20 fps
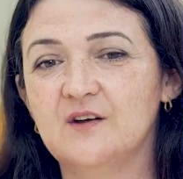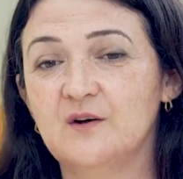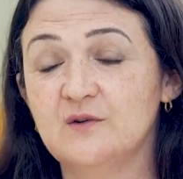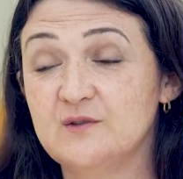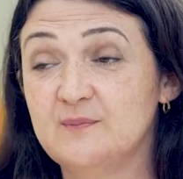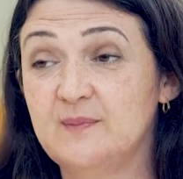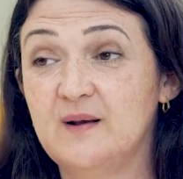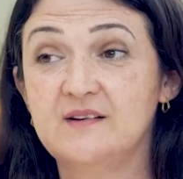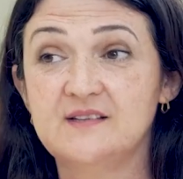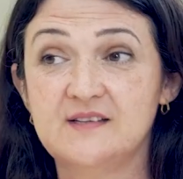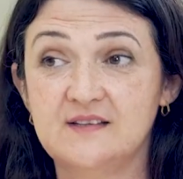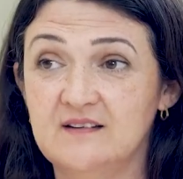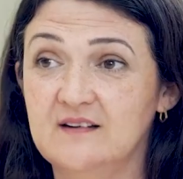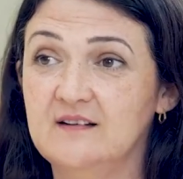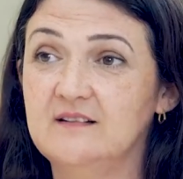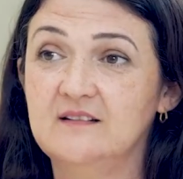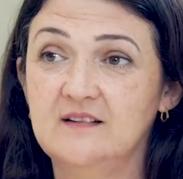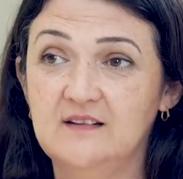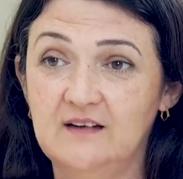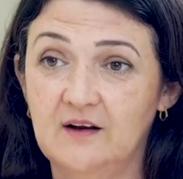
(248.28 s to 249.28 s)
I was
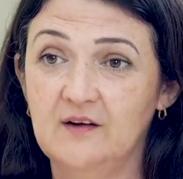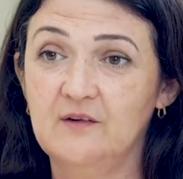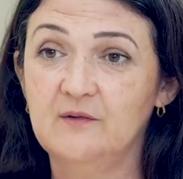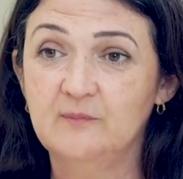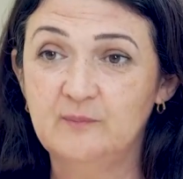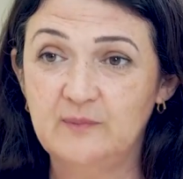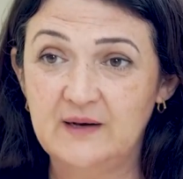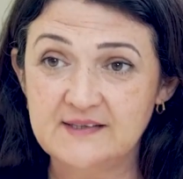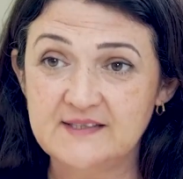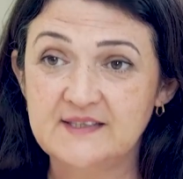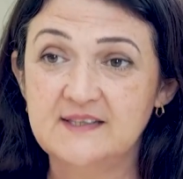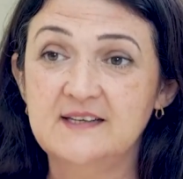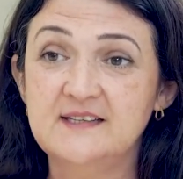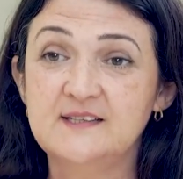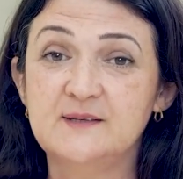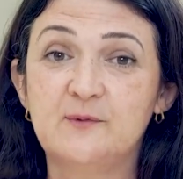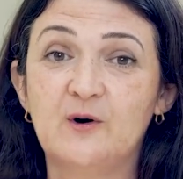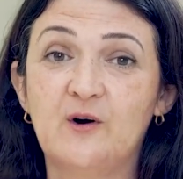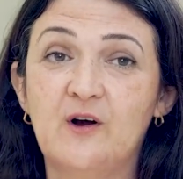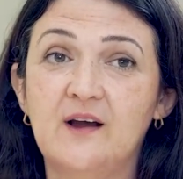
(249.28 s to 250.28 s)
pleasantly
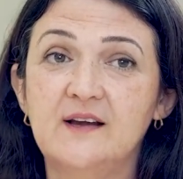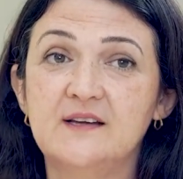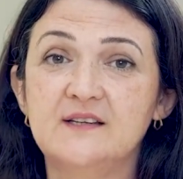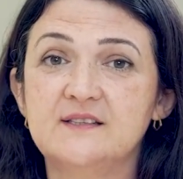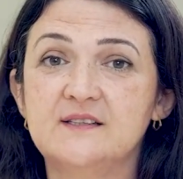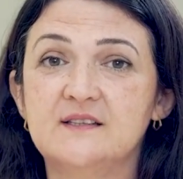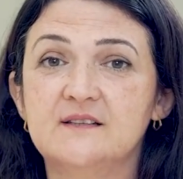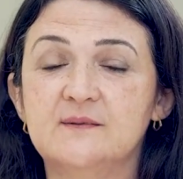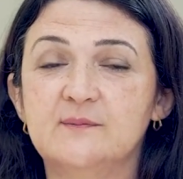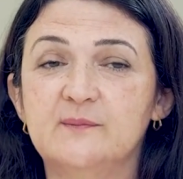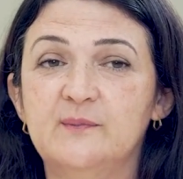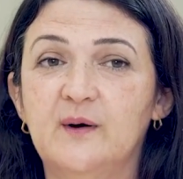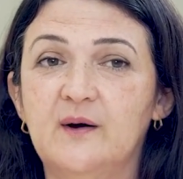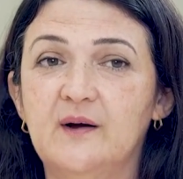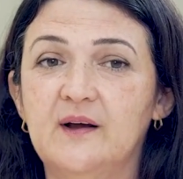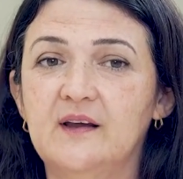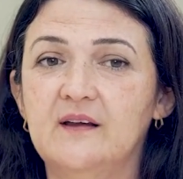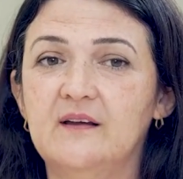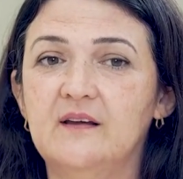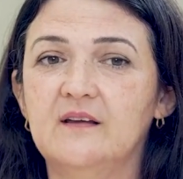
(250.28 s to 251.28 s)
surprised
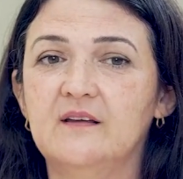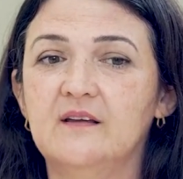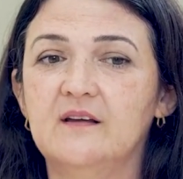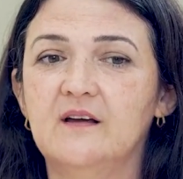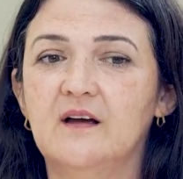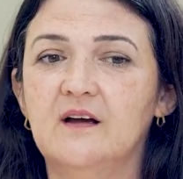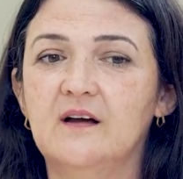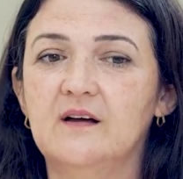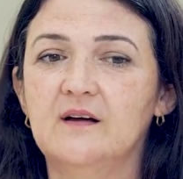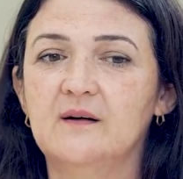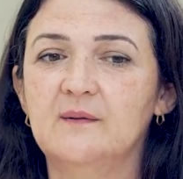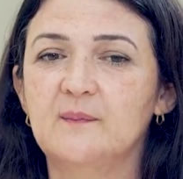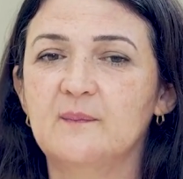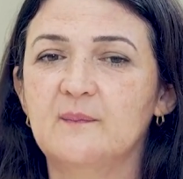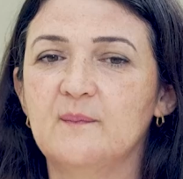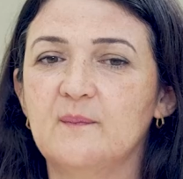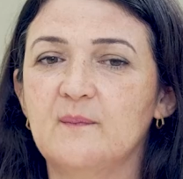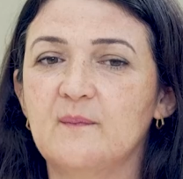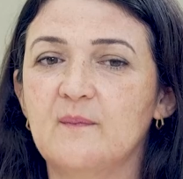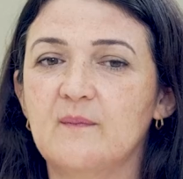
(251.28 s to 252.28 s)
by
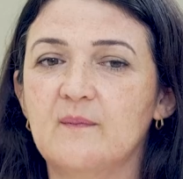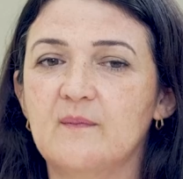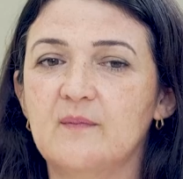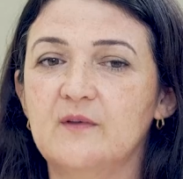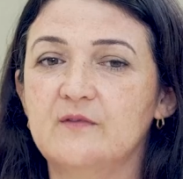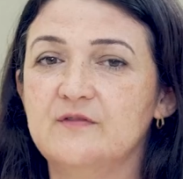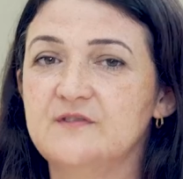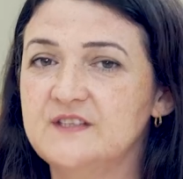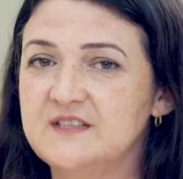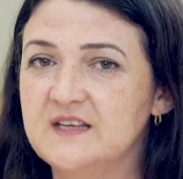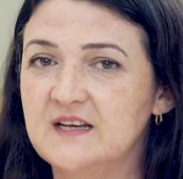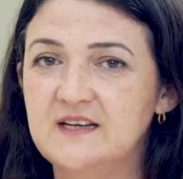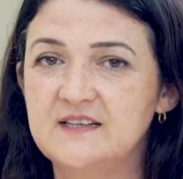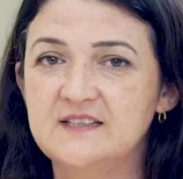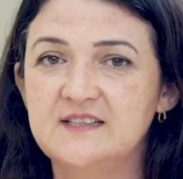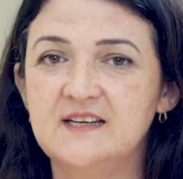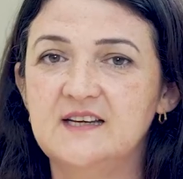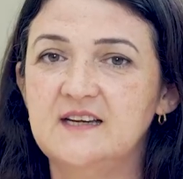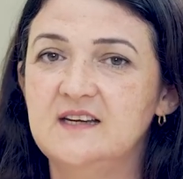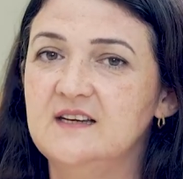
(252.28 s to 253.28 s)
the
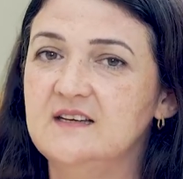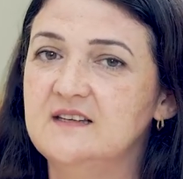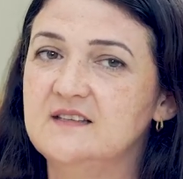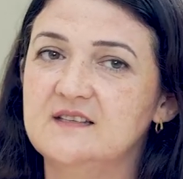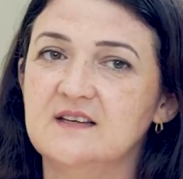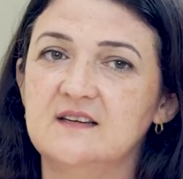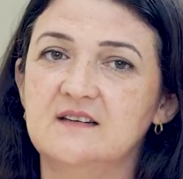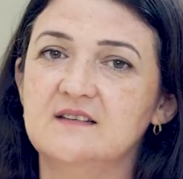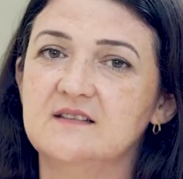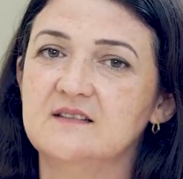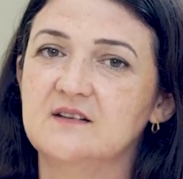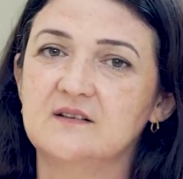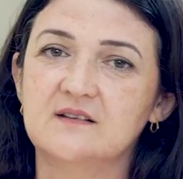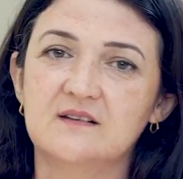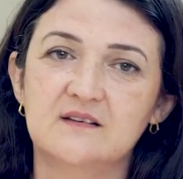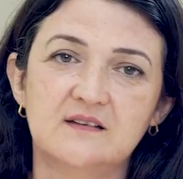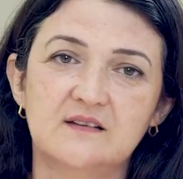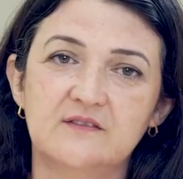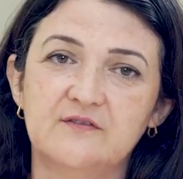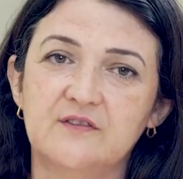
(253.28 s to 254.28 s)
facilities and
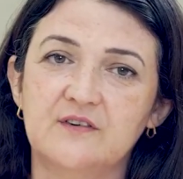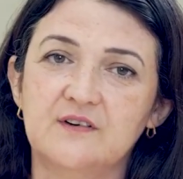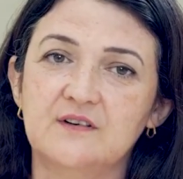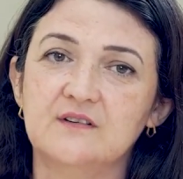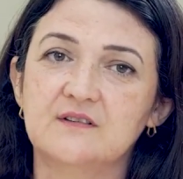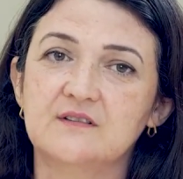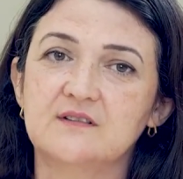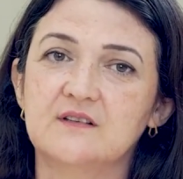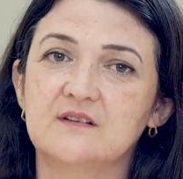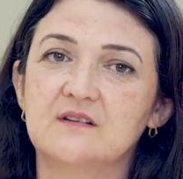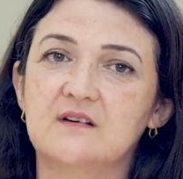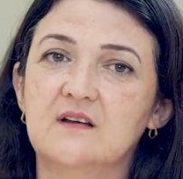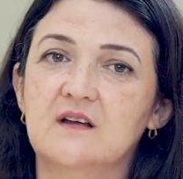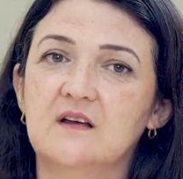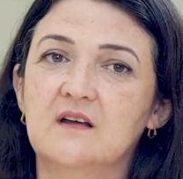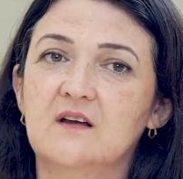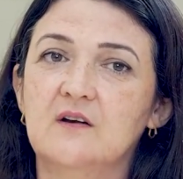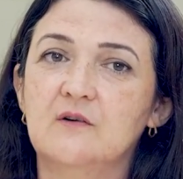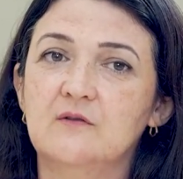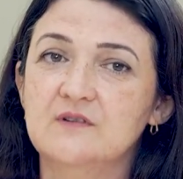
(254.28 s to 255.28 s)
the different
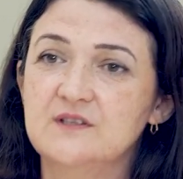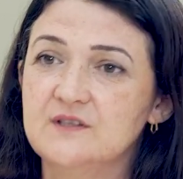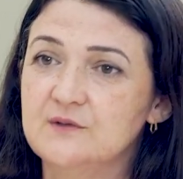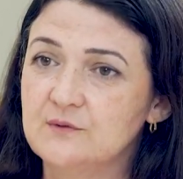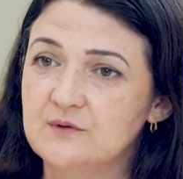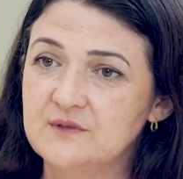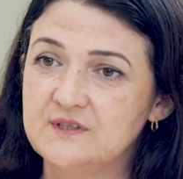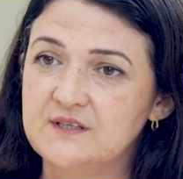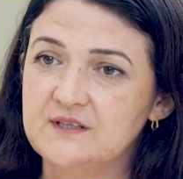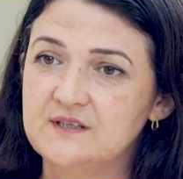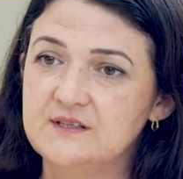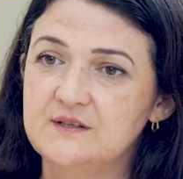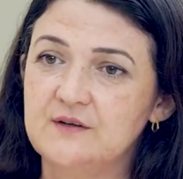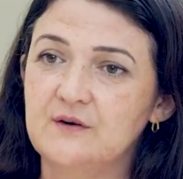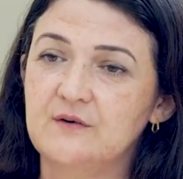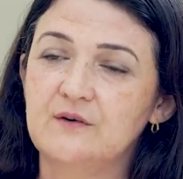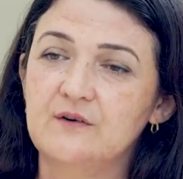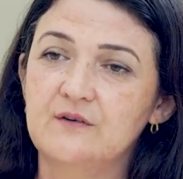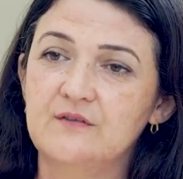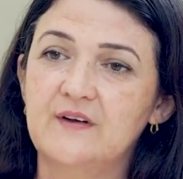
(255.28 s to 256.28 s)
resources
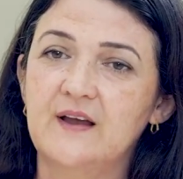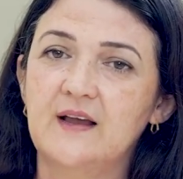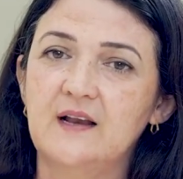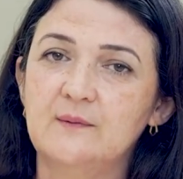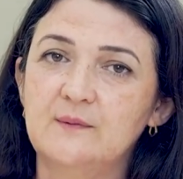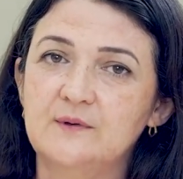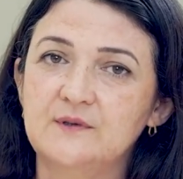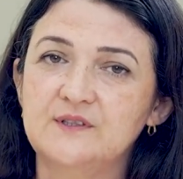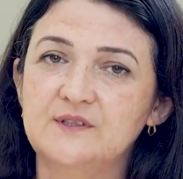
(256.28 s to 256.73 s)
that are available